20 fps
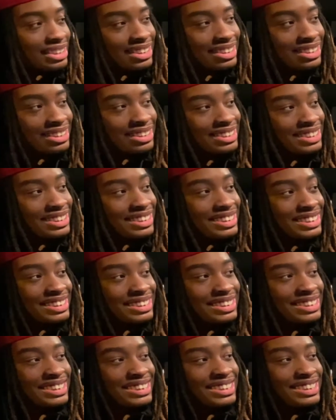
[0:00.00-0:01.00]

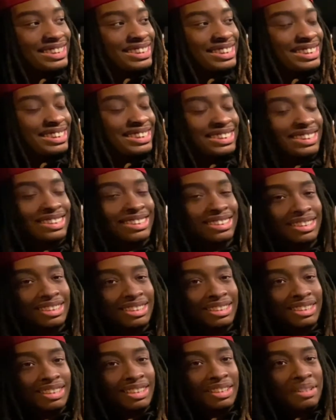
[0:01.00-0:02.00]

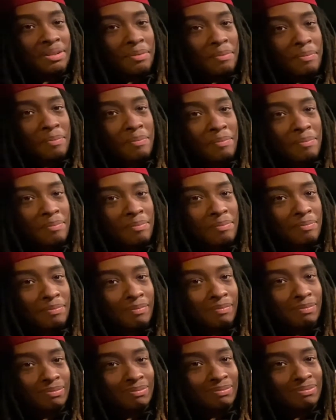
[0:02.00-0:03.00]

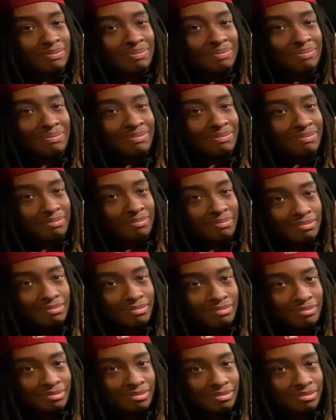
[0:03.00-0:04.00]

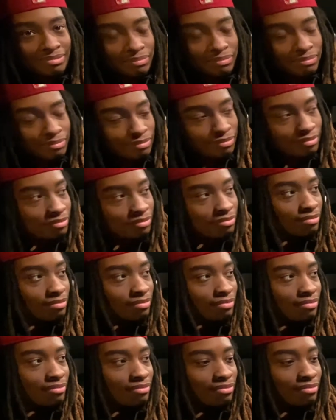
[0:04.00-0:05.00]

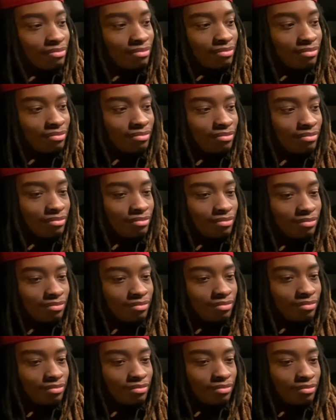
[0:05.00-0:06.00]

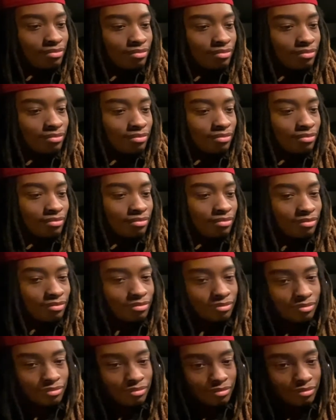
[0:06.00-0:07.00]

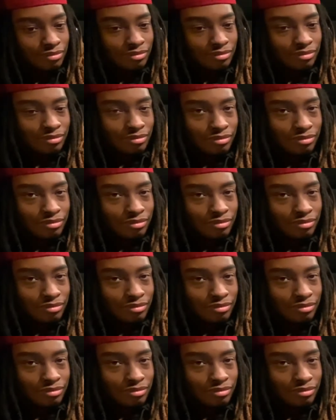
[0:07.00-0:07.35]
(not speaking)